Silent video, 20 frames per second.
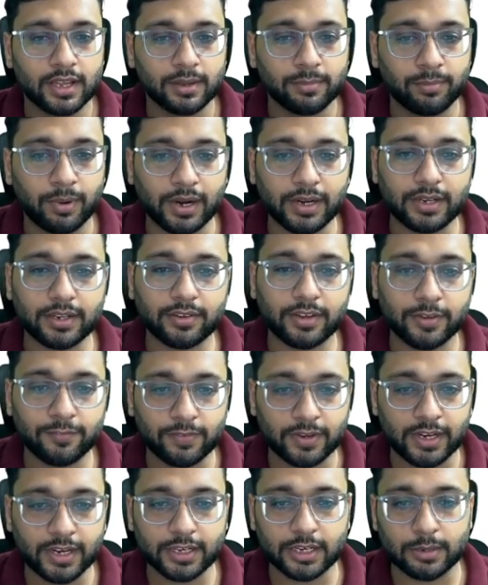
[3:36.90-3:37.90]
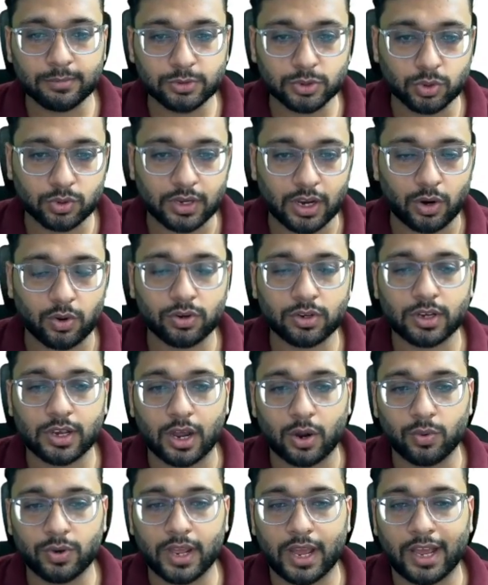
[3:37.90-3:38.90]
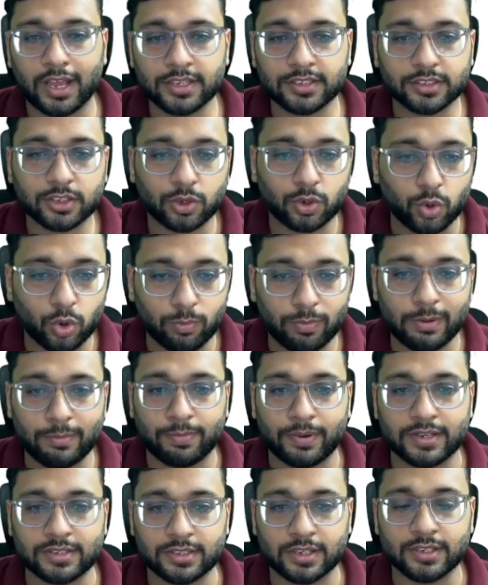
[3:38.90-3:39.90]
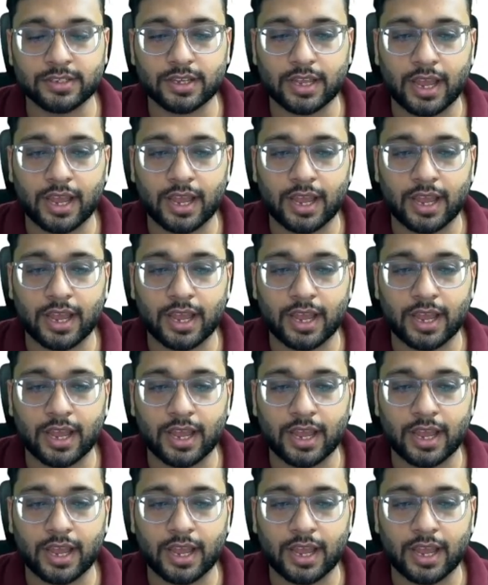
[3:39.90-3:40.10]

But when it comes to cloud has global presence,